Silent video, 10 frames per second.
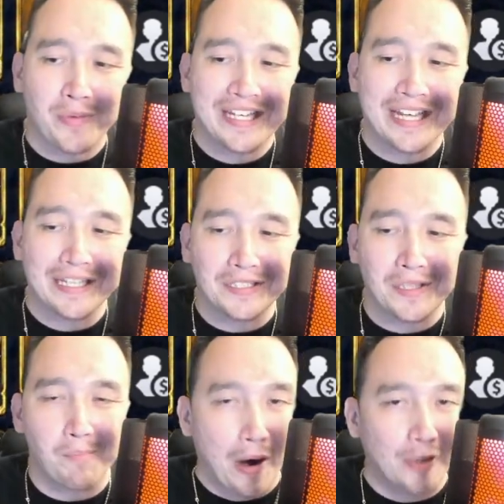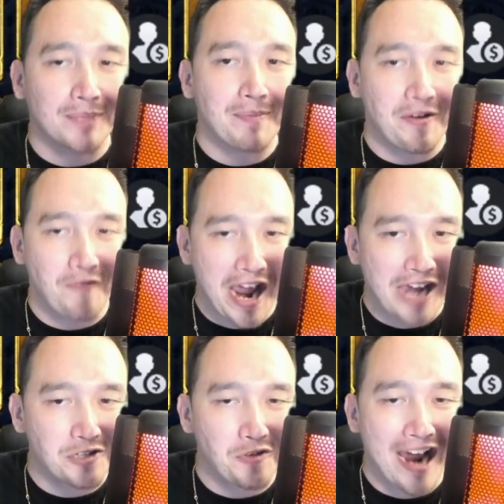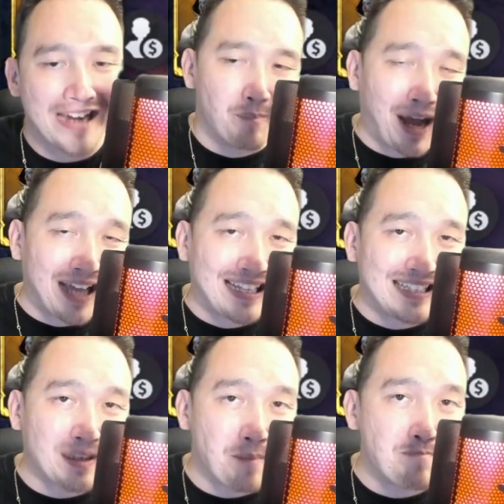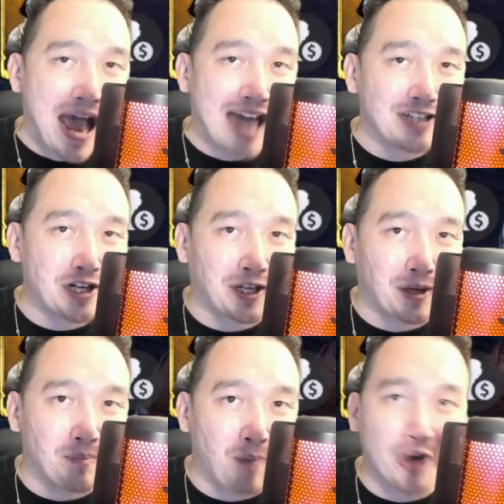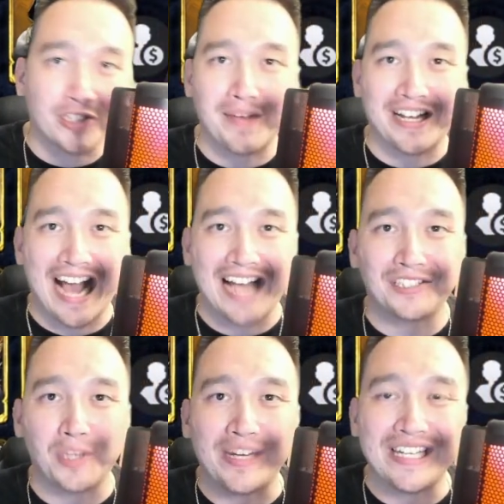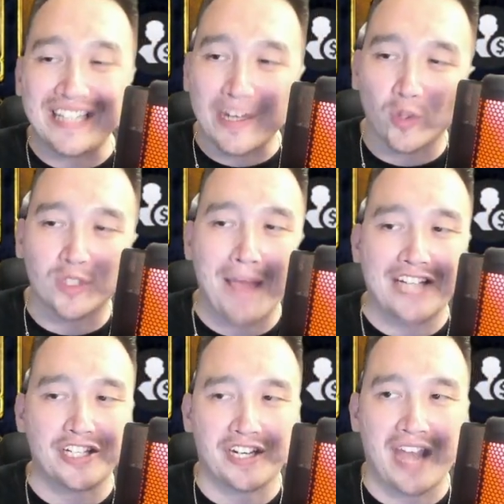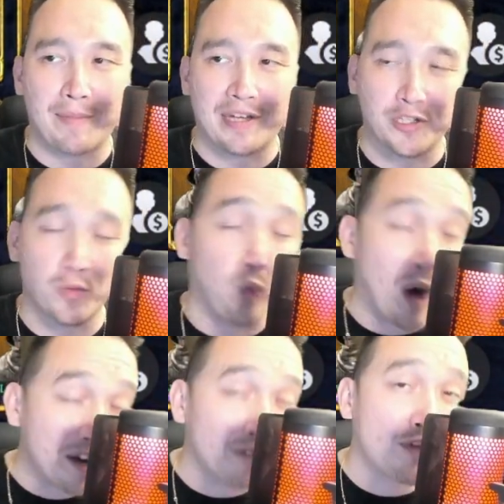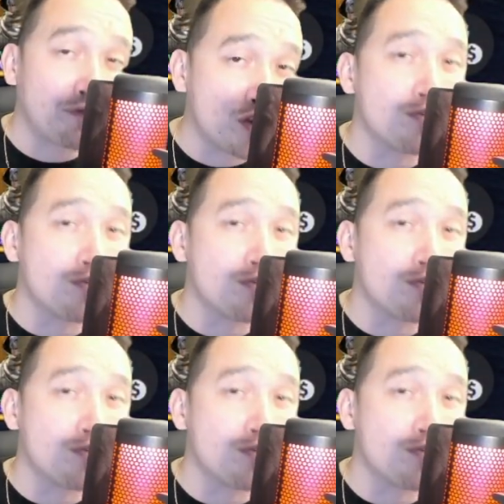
he gets the marksman range, right? But he's a magic marksman, guys, so he deals magic damage. One of the few